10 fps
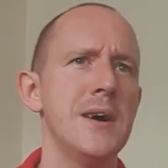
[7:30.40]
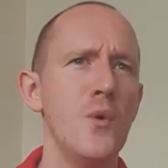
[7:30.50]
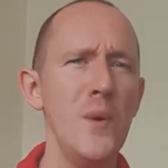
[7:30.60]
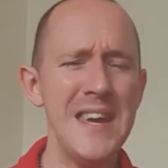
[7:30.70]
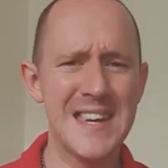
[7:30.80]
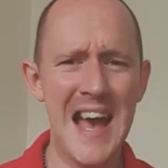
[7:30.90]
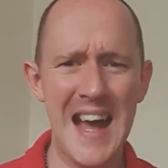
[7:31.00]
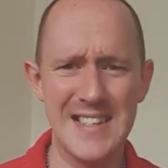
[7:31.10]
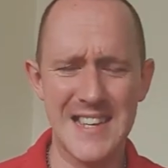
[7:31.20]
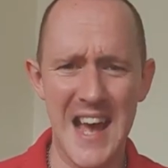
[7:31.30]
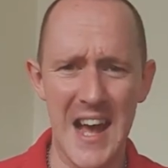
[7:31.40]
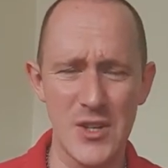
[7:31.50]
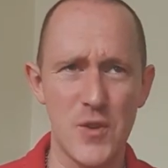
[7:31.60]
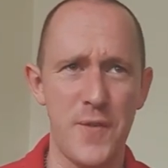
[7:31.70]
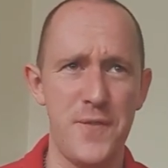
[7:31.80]
"We can't
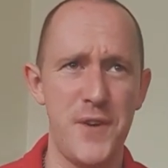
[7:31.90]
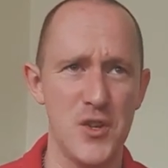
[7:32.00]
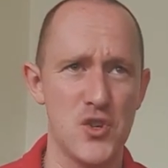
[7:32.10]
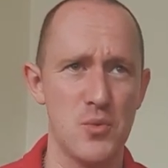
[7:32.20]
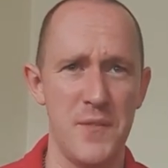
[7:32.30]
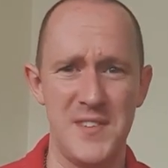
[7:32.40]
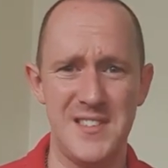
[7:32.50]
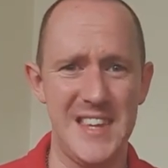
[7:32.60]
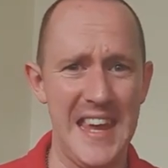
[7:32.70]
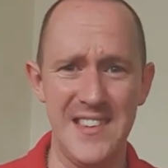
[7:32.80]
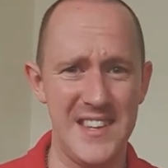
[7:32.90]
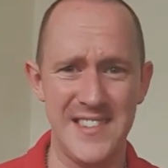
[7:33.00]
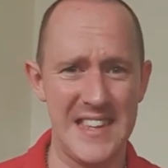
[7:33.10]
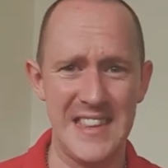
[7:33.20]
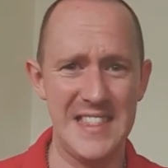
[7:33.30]
catch fish with
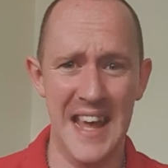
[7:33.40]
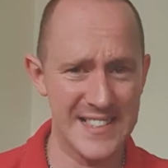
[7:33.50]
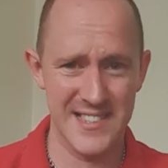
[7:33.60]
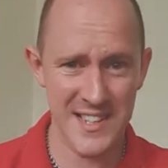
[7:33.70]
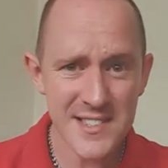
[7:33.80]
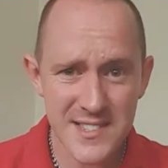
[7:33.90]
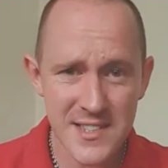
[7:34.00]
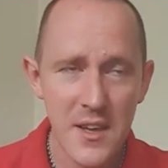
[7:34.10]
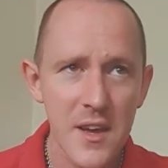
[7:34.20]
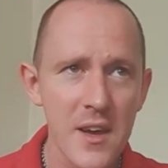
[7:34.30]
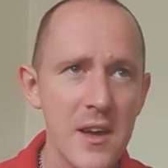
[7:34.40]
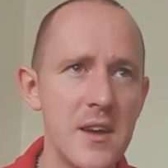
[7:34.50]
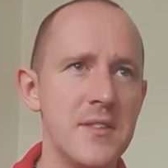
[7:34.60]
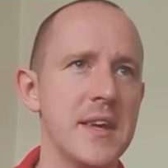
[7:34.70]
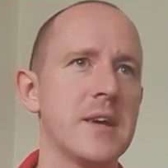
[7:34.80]
daisies and lettuces,"
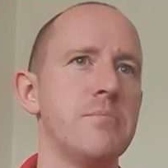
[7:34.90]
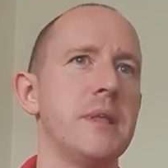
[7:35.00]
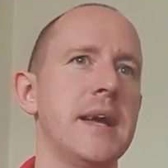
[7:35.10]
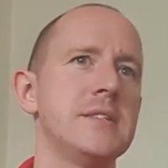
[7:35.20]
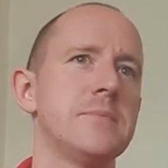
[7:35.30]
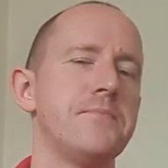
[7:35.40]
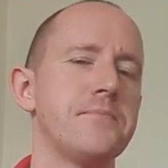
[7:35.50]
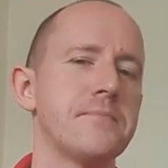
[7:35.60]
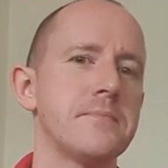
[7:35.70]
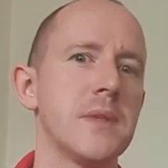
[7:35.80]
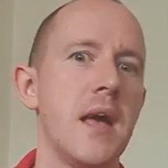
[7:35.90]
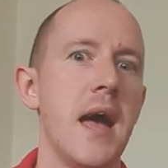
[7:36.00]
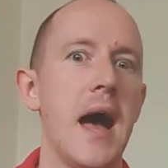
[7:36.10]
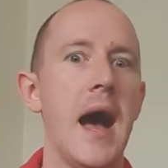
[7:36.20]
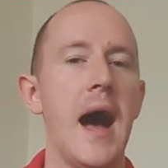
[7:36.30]
they complained.
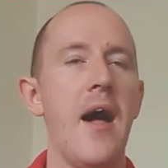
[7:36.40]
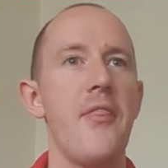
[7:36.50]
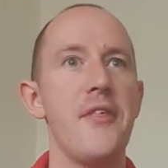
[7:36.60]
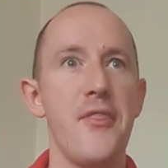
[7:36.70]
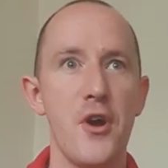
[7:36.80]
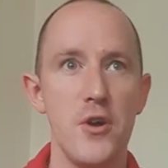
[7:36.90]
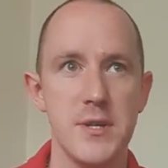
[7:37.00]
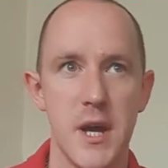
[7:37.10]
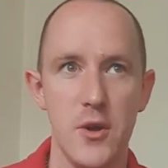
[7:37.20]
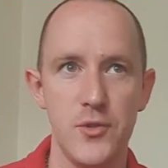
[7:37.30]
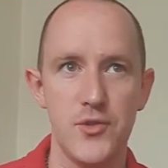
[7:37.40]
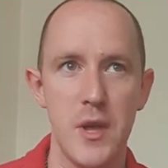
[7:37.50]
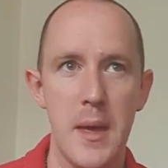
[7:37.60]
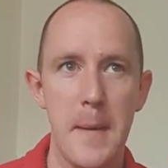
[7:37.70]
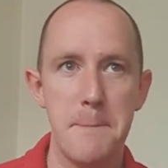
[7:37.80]
At the third house,
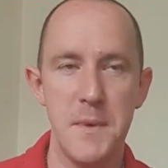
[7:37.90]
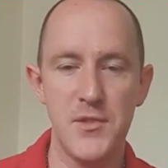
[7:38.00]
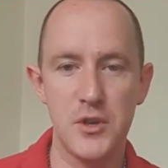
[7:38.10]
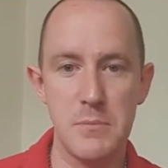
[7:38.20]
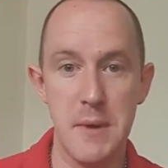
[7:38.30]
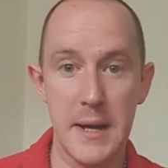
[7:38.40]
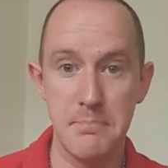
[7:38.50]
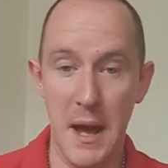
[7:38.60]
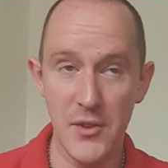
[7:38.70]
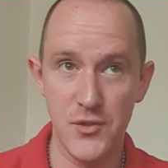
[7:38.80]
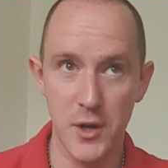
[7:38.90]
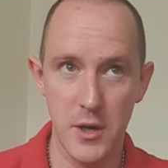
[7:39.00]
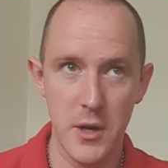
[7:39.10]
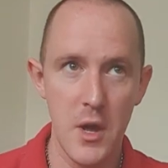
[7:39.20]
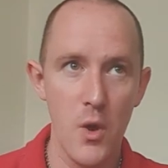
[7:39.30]
Mr.
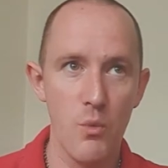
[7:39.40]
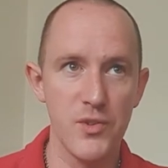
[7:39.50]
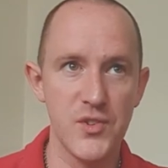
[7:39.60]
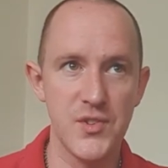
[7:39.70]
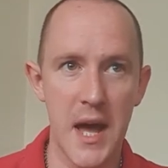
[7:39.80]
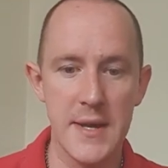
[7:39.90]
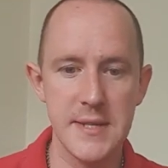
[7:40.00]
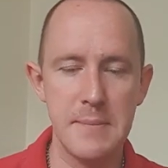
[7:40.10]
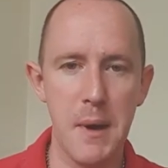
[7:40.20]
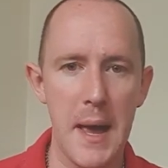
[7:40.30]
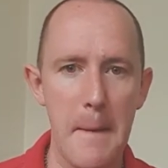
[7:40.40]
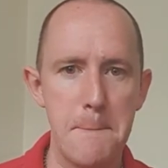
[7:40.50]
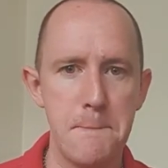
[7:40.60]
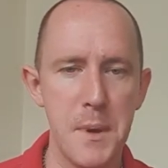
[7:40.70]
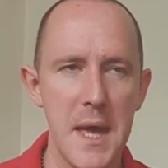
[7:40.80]
McMaster was standing by
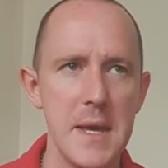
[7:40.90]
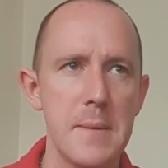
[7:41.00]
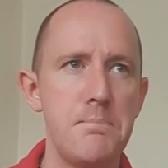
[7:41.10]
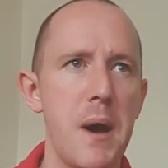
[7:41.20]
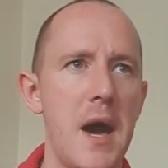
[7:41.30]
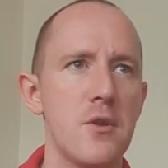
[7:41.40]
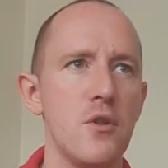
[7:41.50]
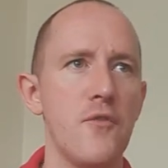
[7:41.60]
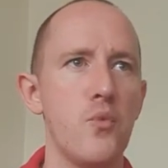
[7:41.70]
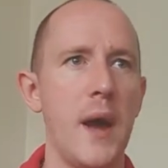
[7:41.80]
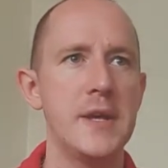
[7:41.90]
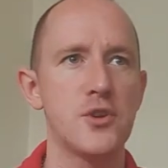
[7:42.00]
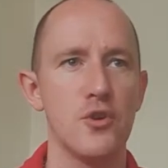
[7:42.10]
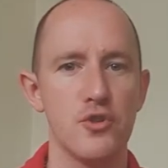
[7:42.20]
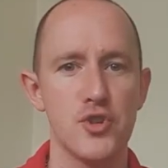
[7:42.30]
a big barrel of
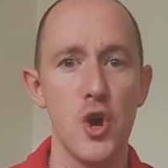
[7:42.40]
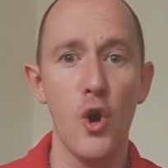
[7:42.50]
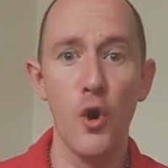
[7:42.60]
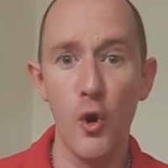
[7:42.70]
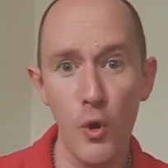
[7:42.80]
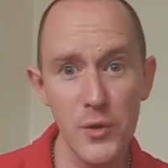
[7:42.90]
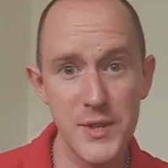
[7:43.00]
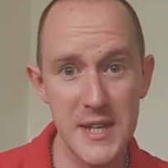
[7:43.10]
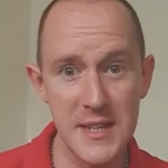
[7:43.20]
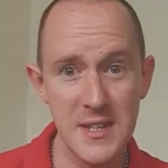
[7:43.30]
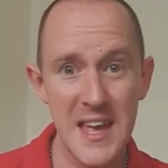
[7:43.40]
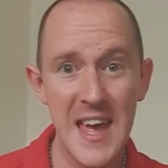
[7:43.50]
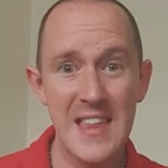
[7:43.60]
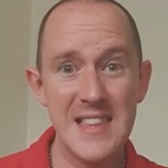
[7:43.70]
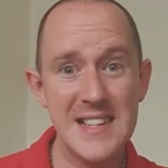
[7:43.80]
whitewash, holding
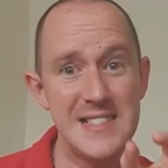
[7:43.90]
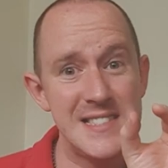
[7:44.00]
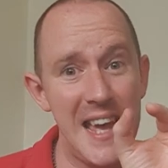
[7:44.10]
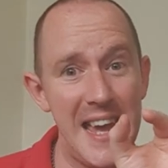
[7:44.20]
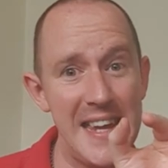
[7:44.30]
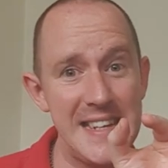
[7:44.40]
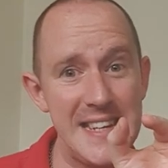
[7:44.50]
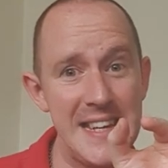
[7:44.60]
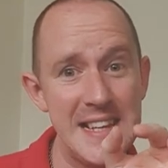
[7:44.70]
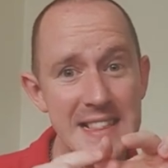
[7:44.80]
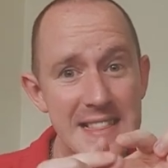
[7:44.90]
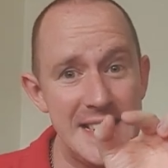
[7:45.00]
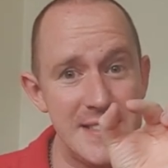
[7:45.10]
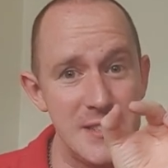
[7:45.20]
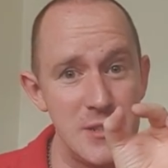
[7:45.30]
the tiny
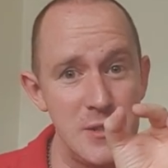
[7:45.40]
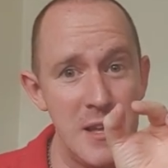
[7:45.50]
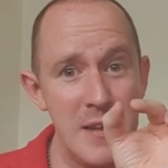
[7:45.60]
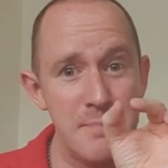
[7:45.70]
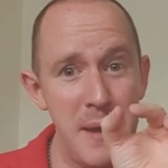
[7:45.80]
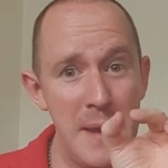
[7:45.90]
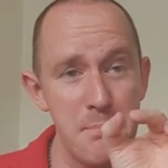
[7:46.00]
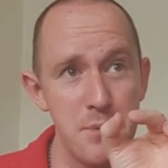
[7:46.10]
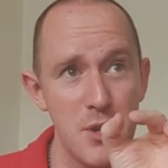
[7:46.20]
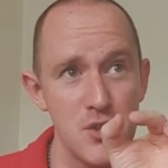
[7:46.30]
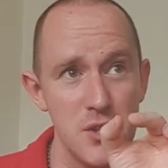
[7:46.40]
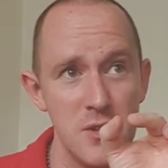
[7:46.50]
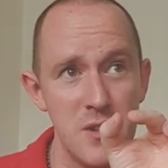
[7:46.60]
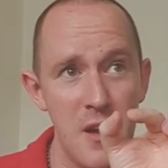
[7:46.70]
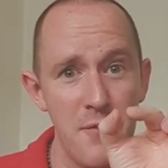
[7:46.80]
little
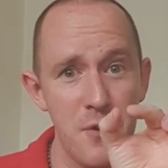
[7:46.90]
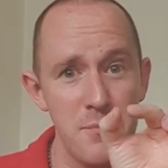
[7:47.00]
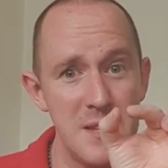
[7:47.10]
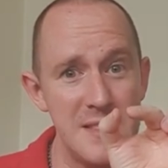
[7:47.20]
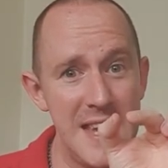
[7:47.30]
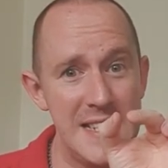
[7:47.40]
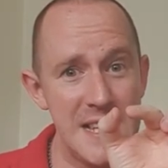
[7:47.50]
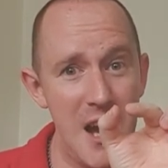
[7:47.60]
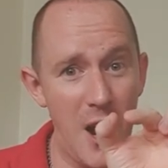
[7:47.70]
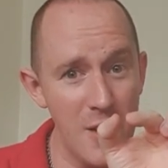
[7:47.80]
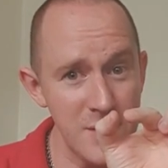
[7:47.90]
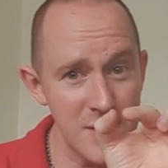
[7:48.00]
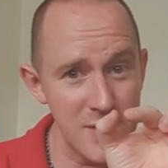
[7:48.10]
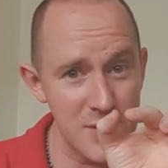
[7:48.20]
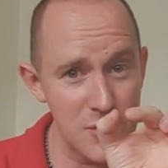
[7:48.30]
paintbrushes from the lady
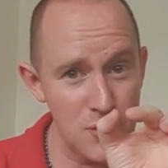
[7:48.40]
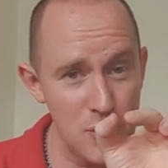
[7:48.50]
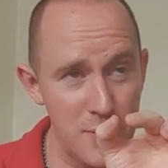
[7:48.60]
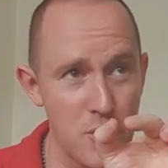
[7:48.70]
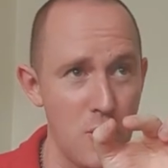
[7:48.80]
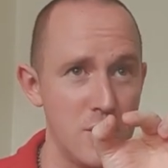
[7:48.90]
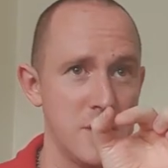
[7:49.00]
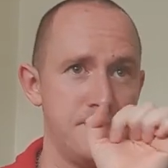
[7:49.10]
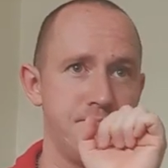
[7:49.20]
artists should have got.